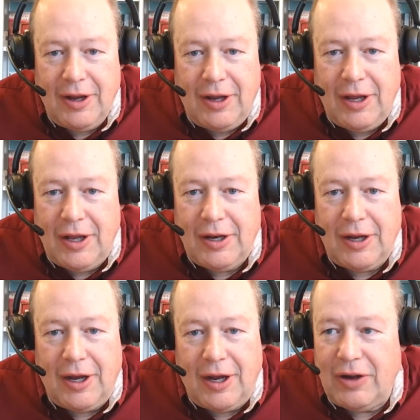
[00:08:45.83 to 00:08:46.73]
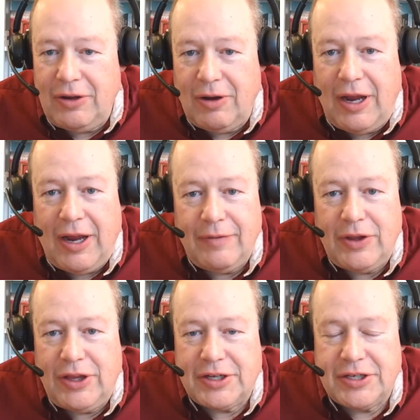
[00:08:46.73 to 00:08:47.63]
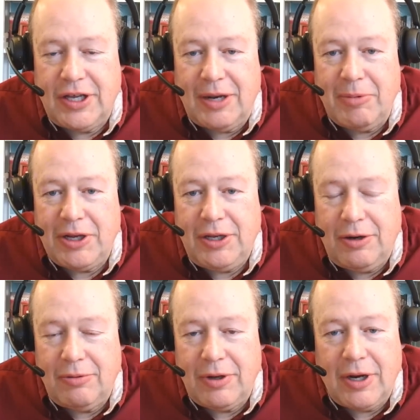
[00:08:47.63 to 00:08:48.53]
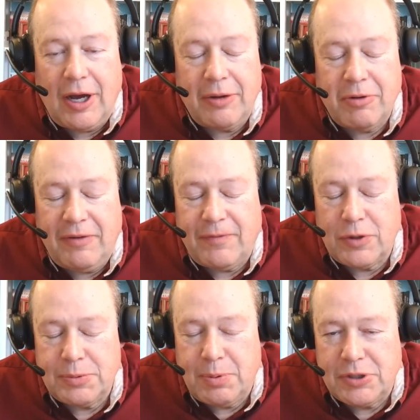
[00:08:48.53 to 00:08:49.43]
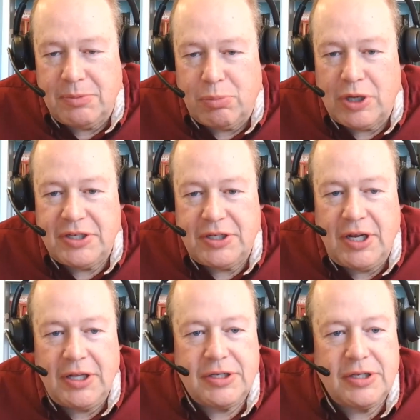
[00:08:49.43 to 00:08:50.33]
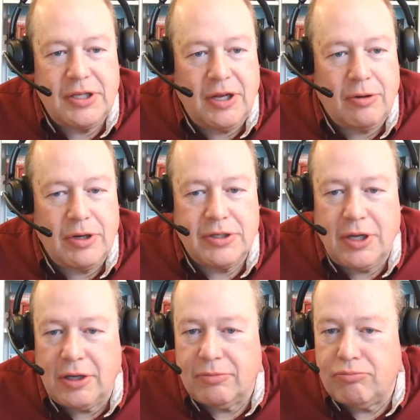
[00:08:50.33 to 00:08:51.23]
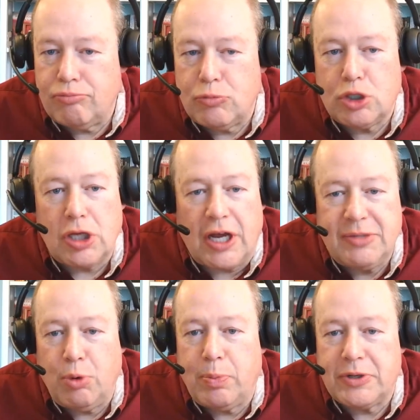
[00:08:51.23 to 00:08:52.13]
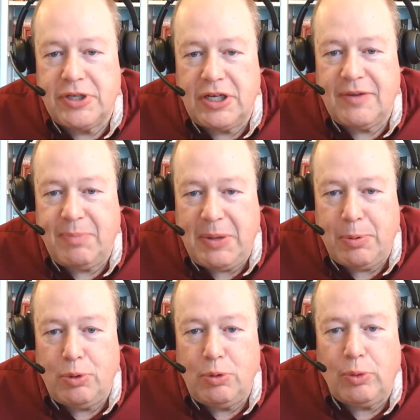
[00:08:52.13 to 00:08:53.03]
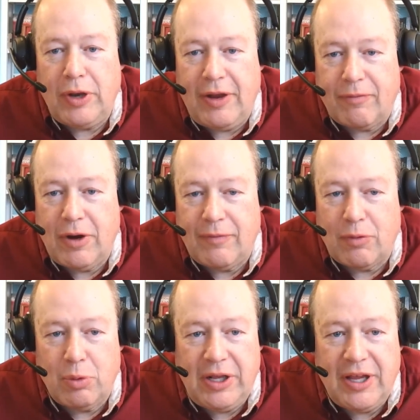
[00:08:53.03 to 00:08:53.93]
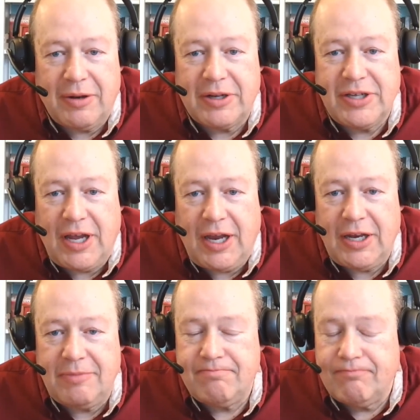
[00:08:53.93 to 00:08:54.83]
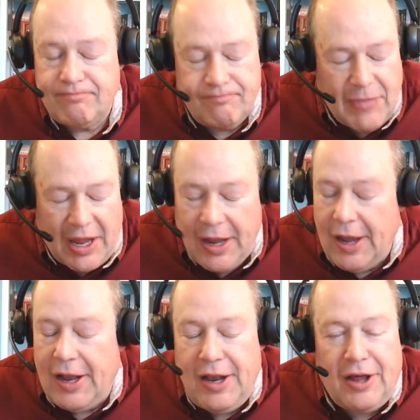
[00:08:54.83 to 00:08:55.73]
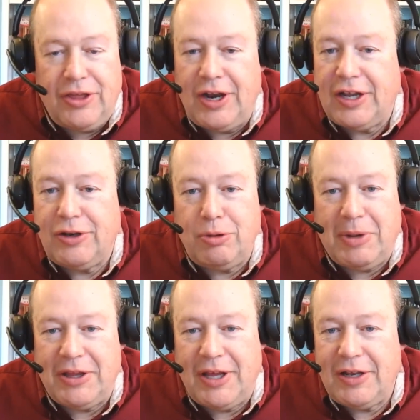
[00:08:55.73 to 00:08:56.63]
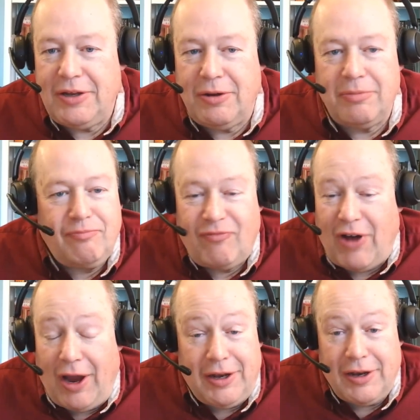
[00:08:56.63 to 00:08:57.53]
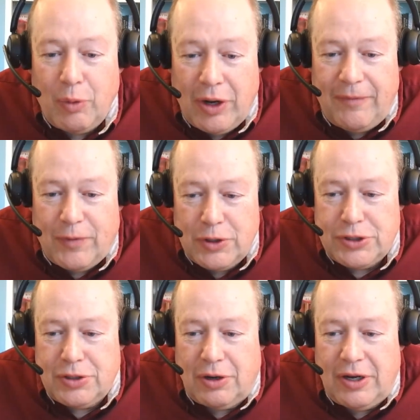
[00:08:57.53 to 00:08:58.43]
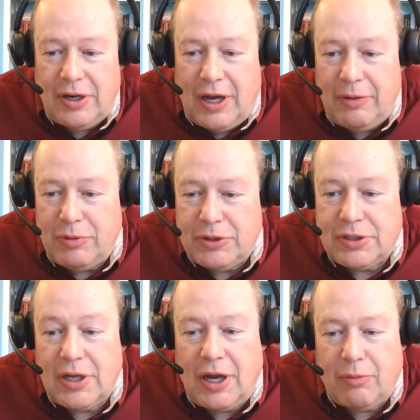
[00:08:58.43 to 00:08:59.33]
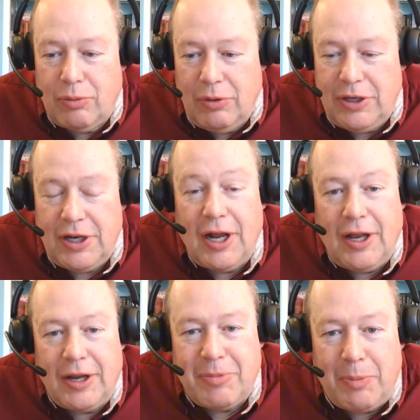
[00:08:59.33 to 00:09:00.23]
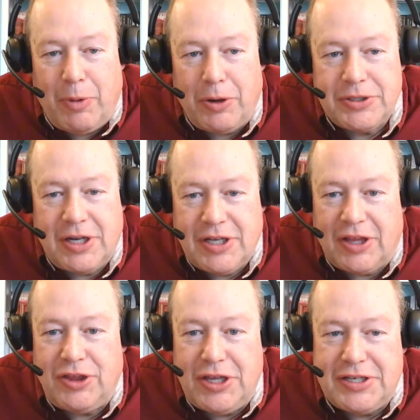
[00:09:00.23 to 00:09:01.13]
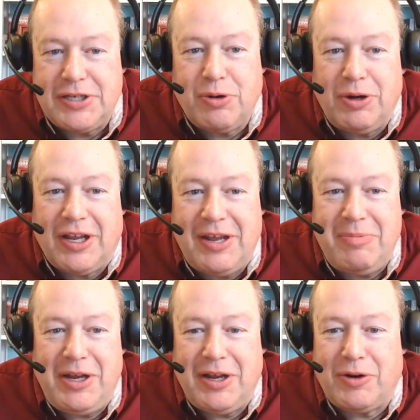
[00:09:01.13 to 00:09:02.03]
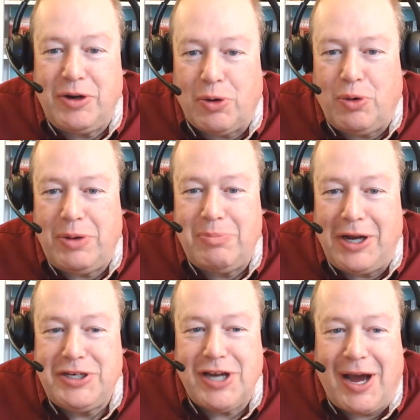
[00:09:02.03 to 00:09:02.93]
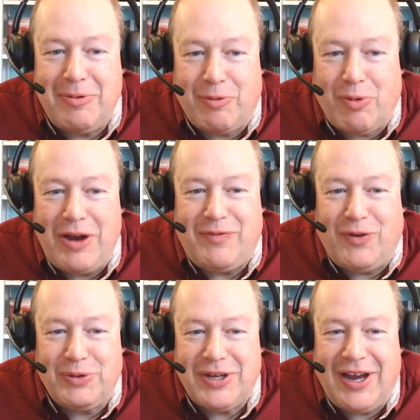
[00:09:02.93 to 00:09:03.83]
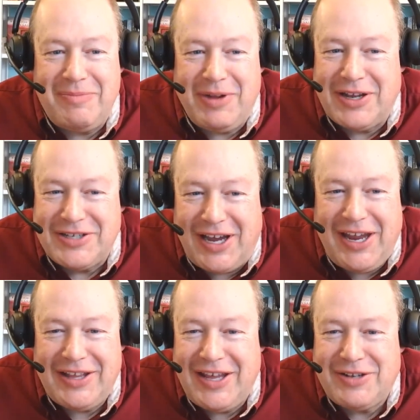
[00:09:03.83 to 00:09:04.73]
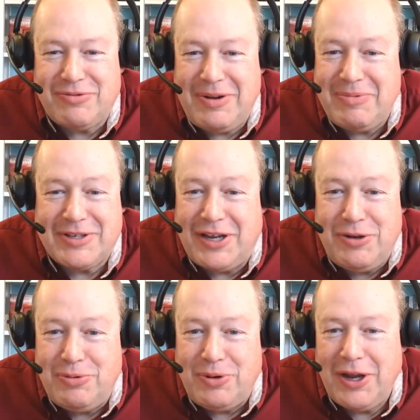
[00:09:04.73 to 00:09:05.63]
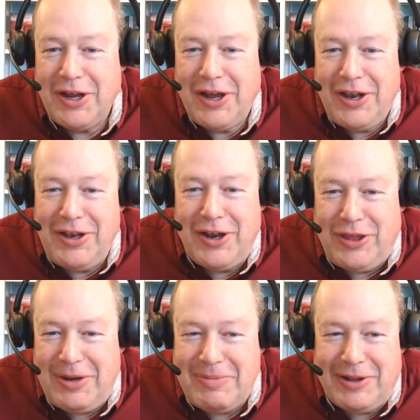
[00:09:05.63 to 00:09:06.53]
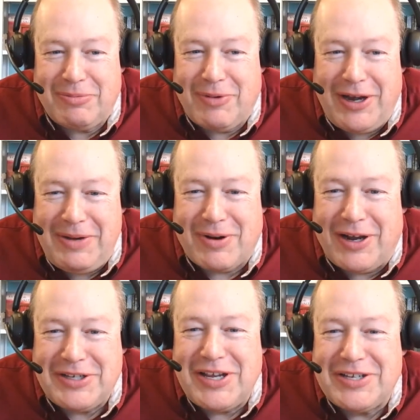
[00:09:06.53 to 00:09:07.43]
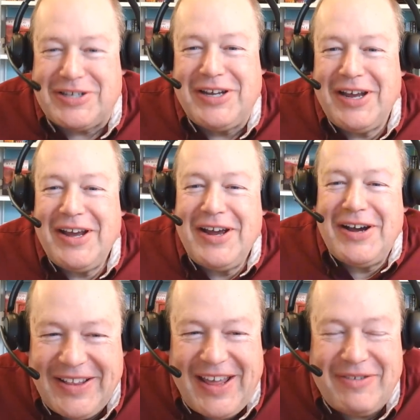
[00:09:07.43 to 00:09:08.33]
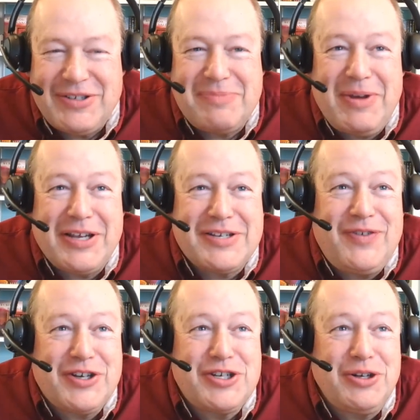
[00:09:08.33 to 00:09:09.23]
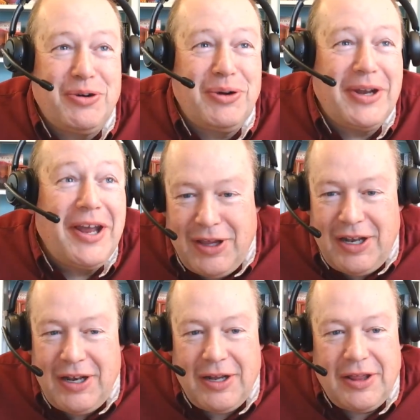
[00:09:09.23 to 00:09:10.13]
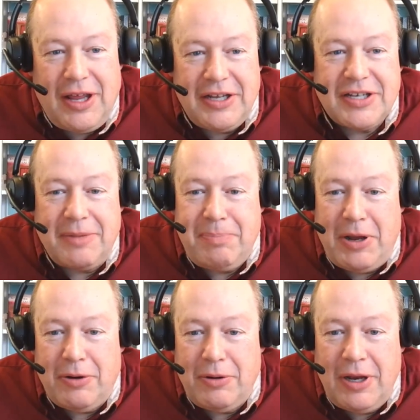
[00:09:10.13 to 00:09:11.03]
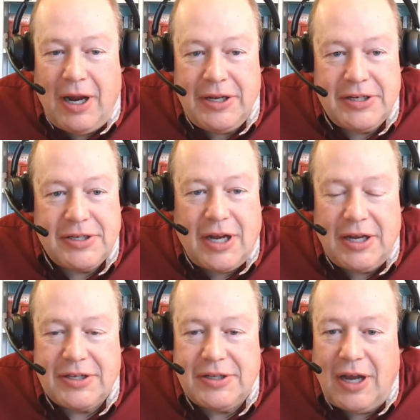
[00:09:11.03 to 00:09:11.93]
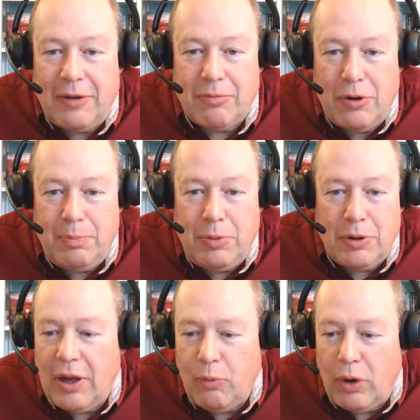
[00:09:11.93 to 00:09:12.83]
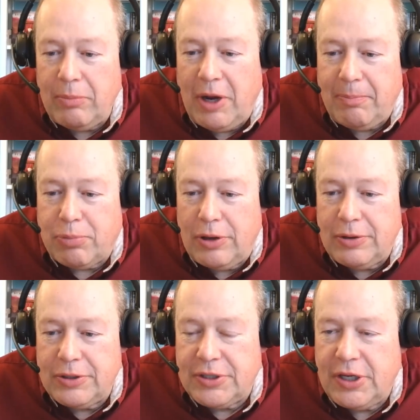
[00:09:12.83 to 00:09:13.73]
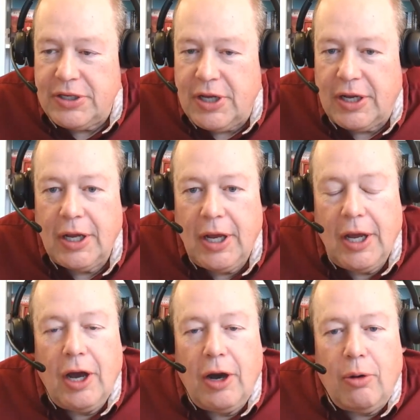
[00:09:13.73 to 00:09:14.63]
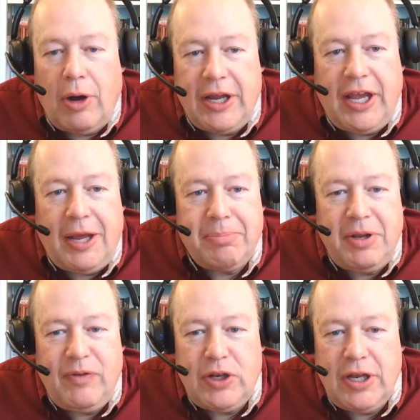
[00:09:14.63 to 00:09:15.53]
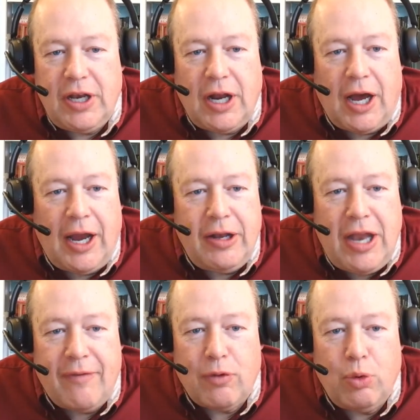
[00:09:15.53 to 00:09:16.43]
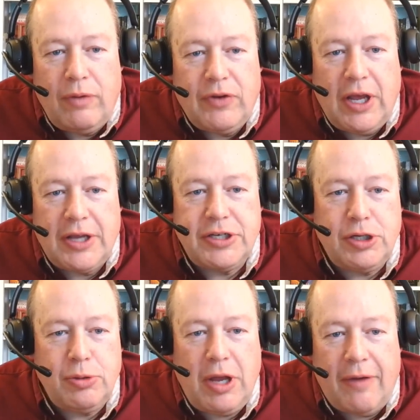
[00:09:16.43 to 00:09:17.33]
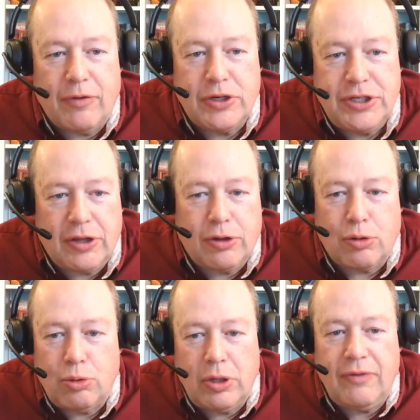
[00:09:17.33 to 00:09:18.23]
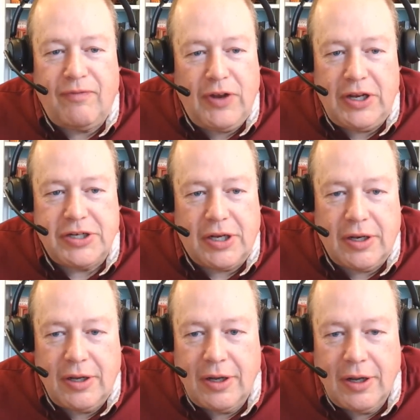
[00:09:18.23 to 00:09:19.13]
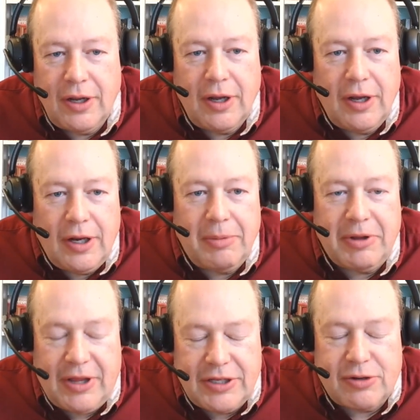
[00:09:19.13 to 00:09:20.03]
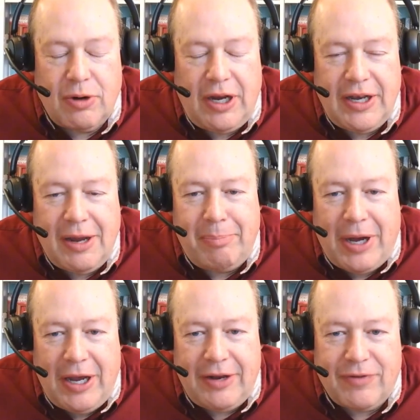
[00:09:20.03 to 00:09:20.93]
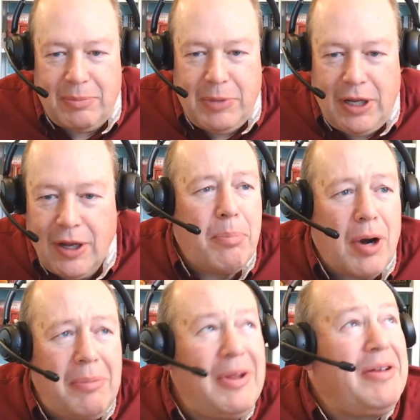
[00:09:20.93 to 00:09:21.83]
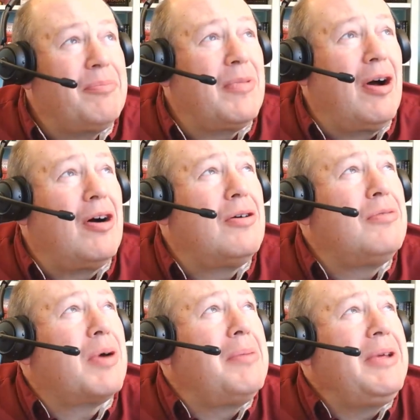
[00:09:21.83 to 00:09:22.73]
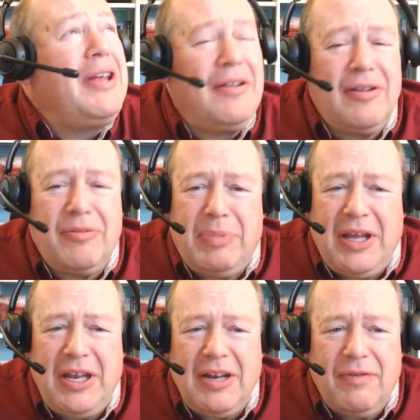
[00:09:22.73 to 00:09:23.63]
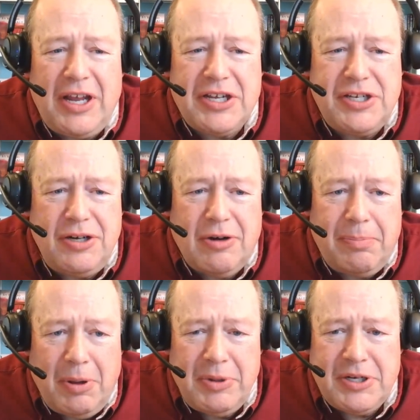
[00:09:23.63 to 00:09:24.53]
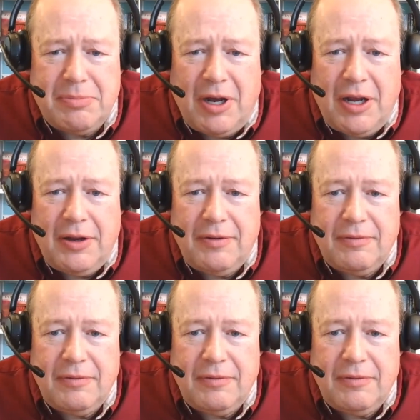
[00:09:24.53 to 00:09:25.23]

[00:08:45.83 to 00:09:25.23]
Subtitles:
And I have the thick skin. I'm like, you know what? I write first person present tense. There is a sizable percentage of people who will never ever read that because they hate it. Nothing I can do about that. Fine. When I first started, I really did not my boss, and I was like, this is going to get me to quit my job and write full time because I had that dream because I knew nothing about the writing process. That was the biggest fiction going. Then things got better, and I wrote a book. And one of my brothers, he's like, "Well, I can't believe you did it. I never would have guessed that you'd ever stick through it and finish it." And I'm like, "That's great. Now buy it from me." Probably beginning of last year, I published my